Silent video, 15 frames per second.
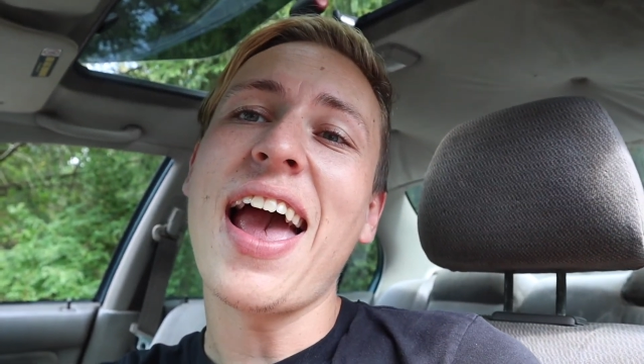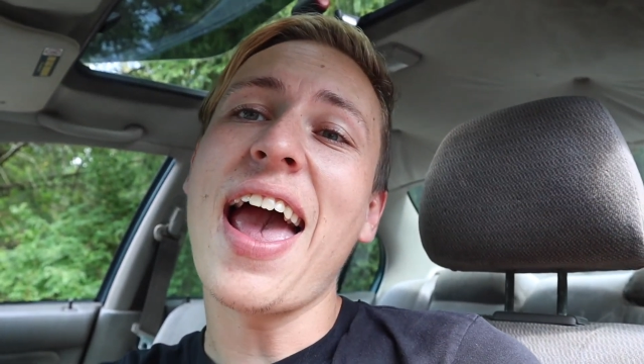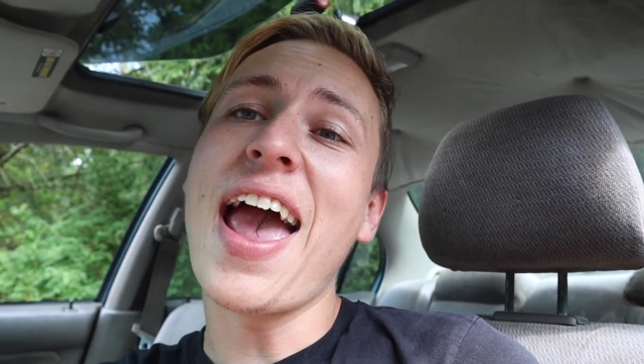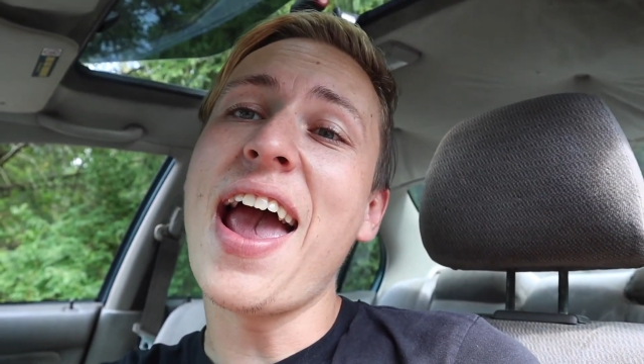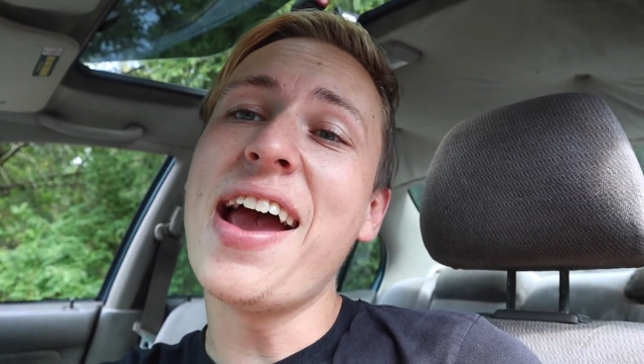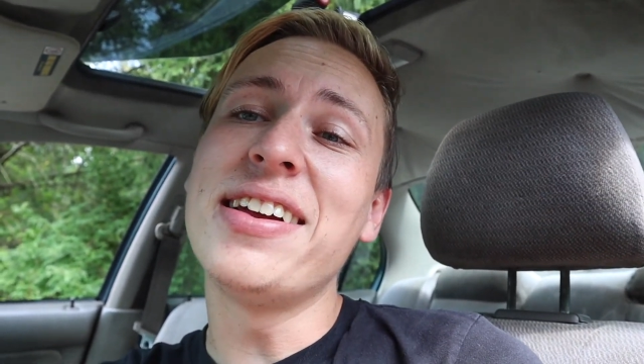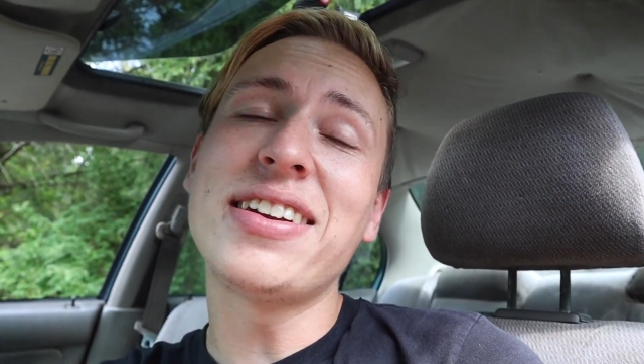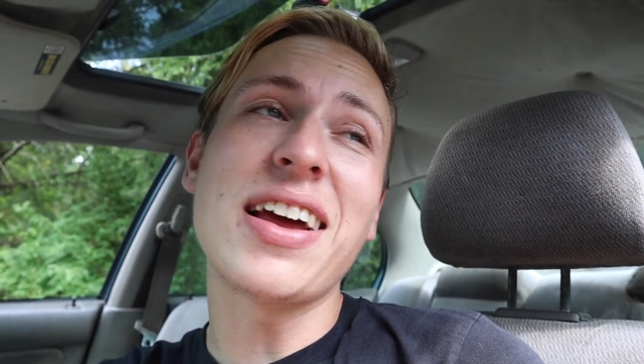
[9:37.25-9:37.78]

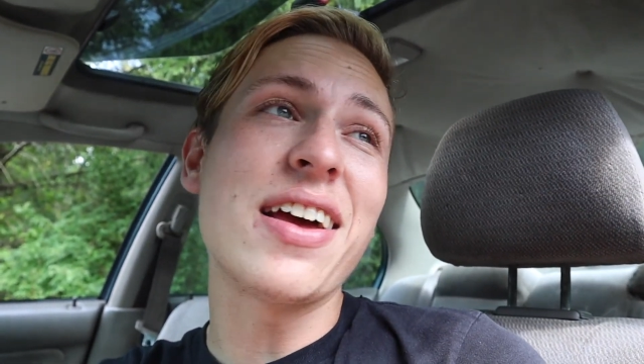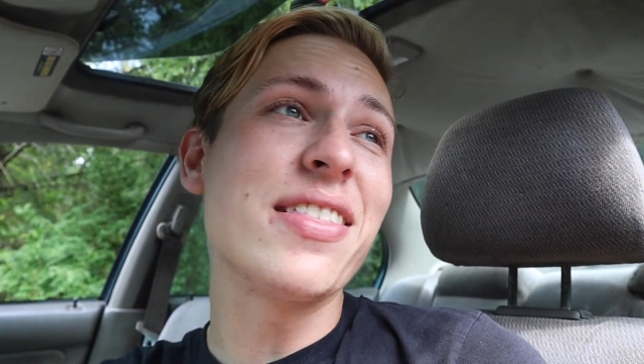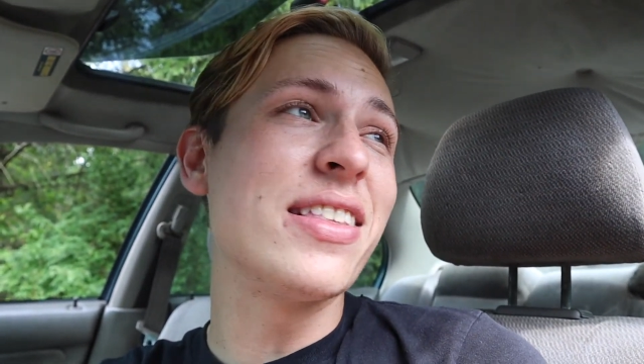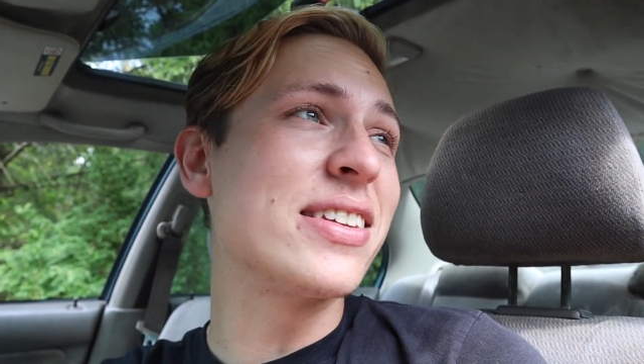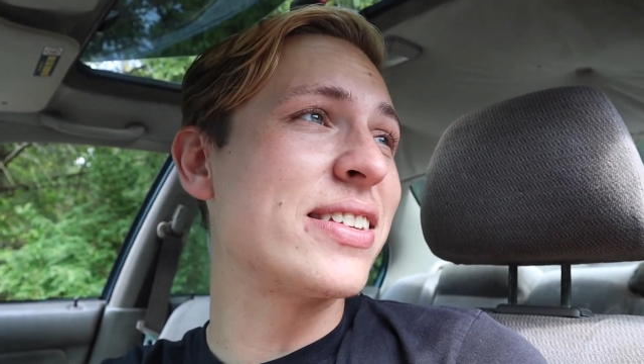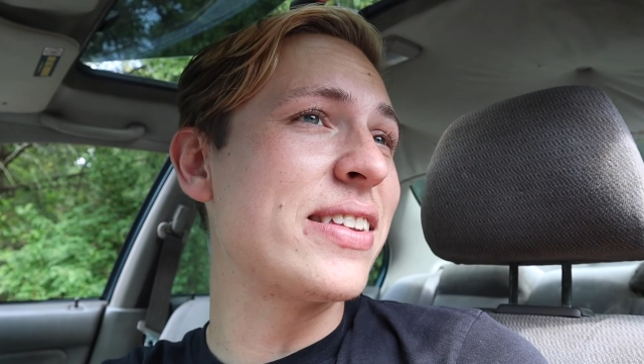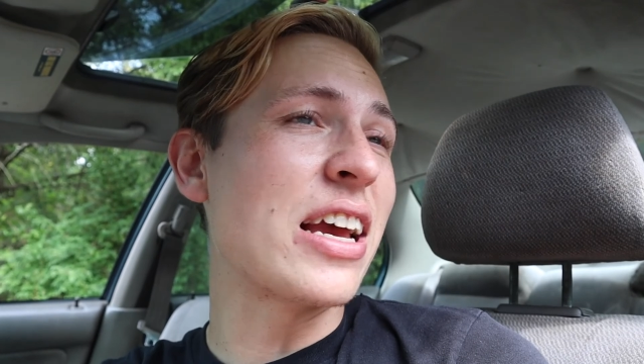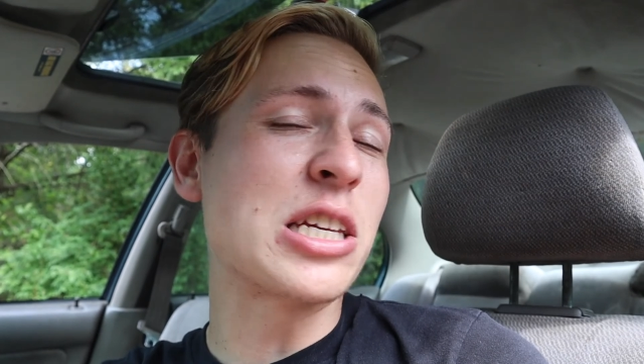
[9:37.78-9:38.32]
And
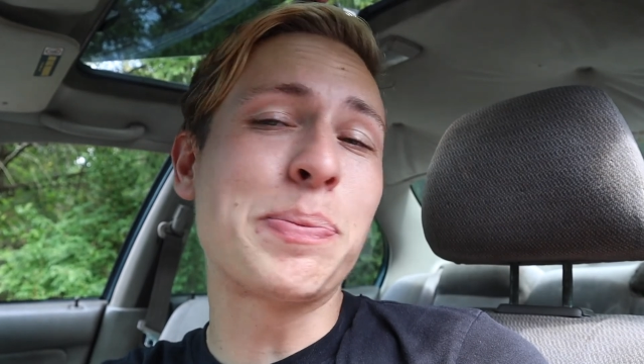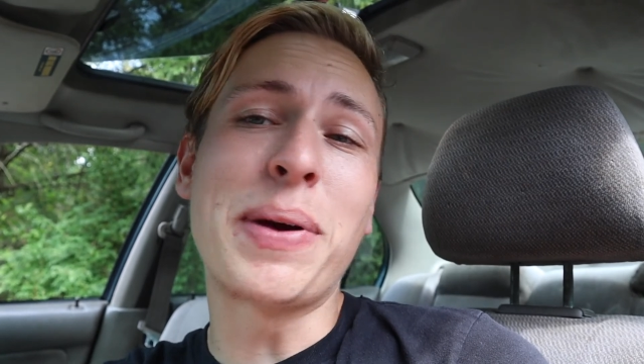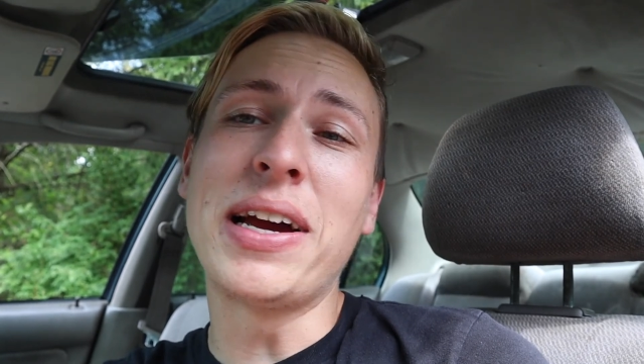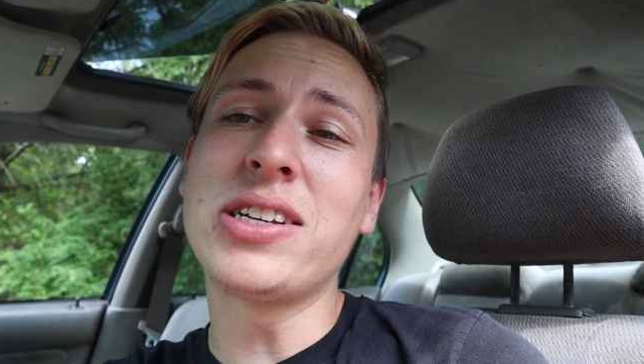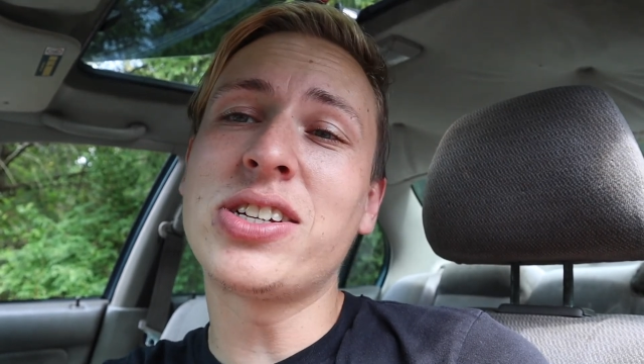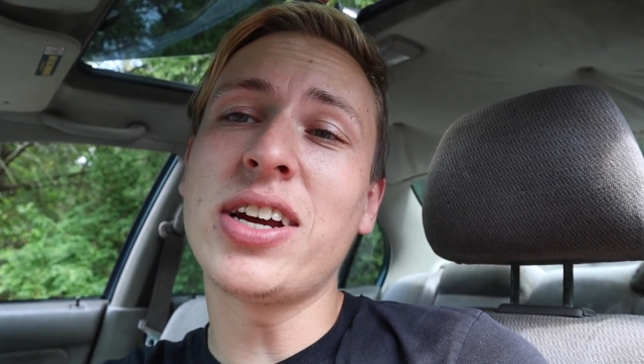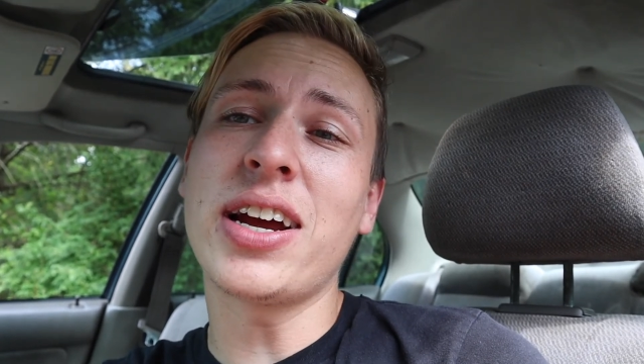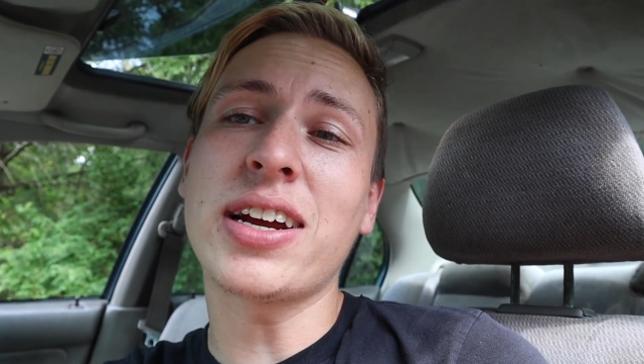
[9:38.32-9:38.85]
this next
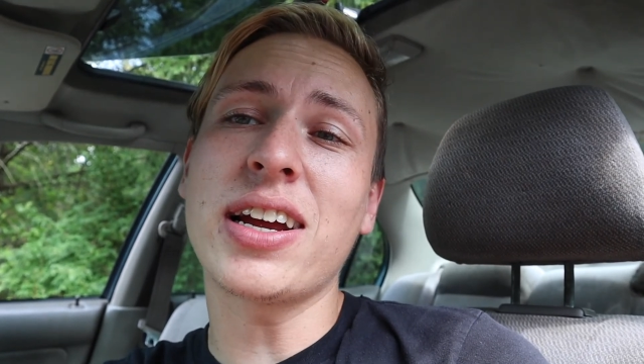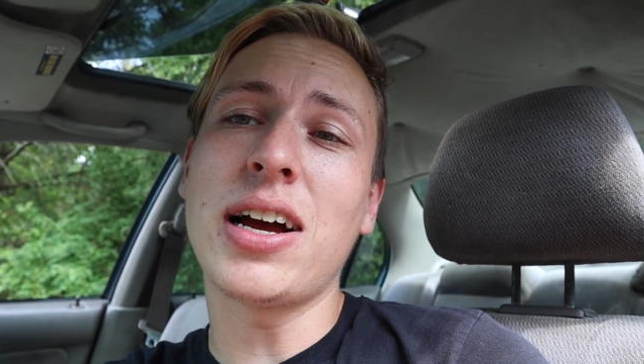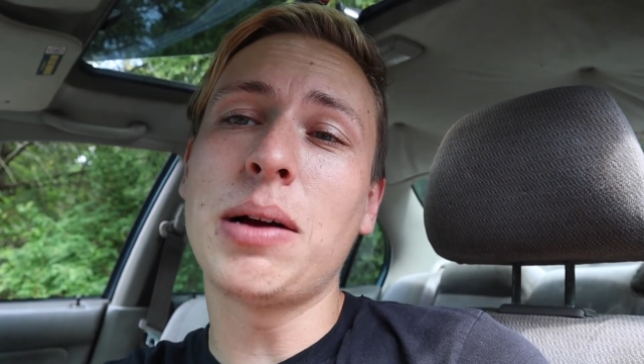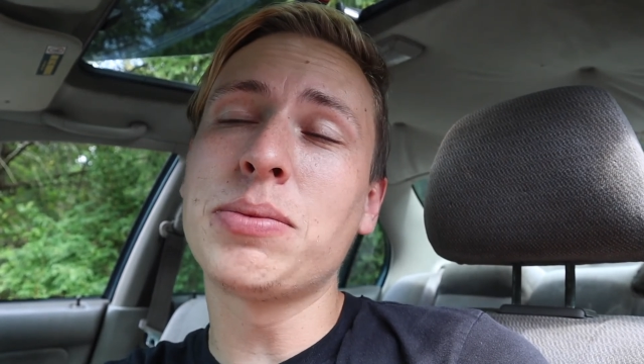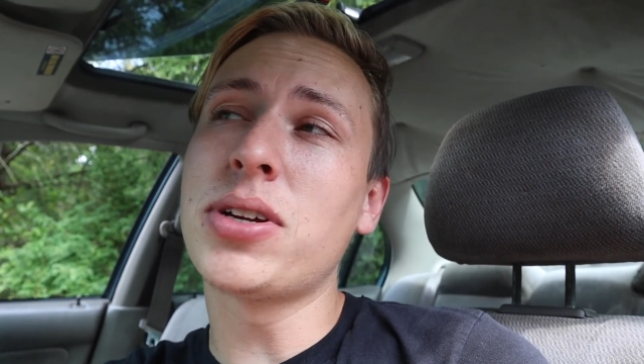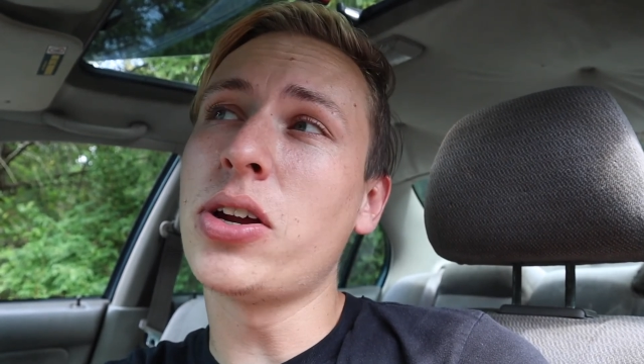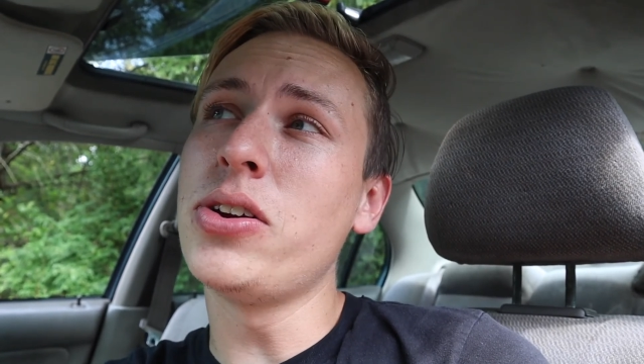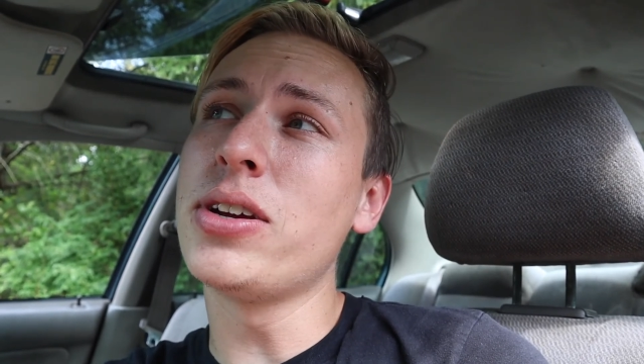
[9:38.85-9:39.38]
paycheck,
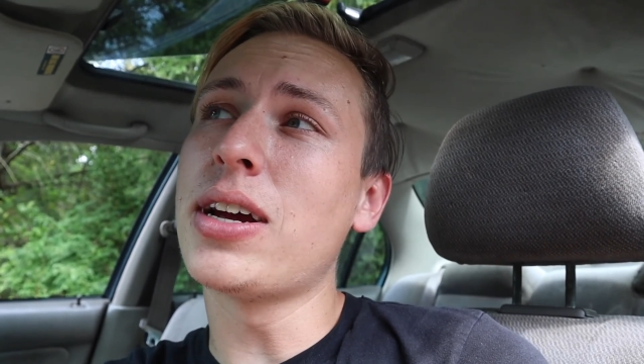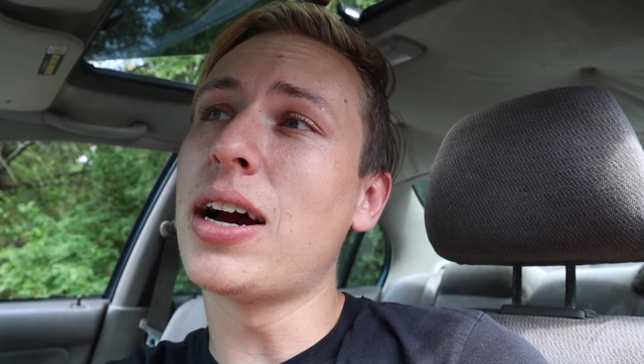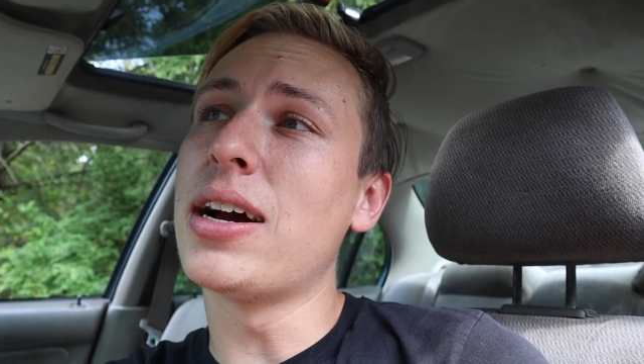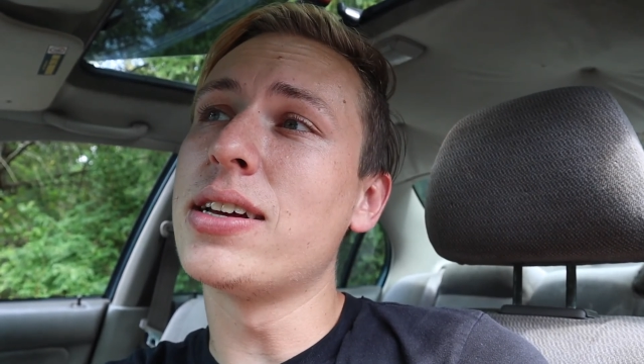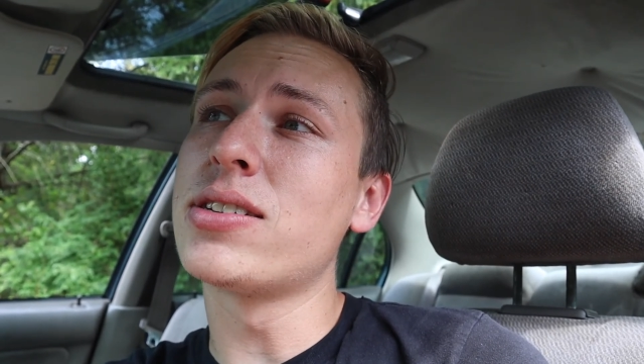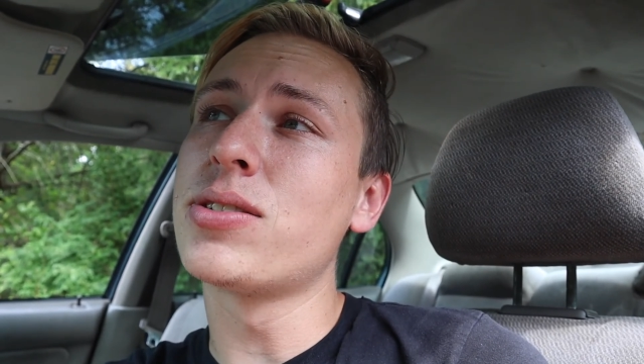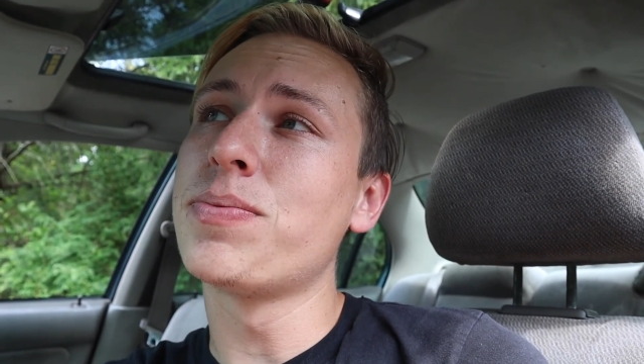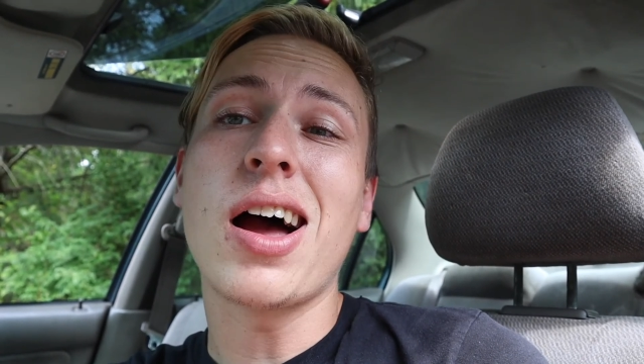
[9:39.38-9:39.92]
I'm telling you
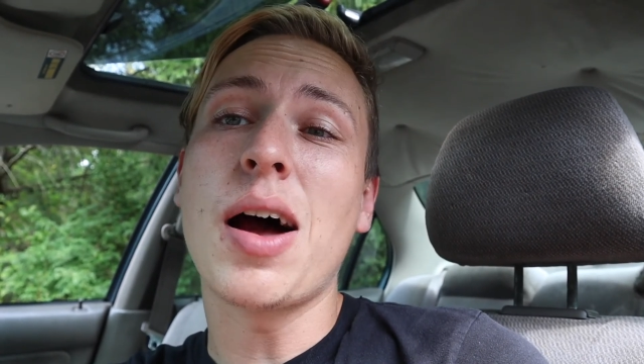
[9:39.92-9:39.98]
guys,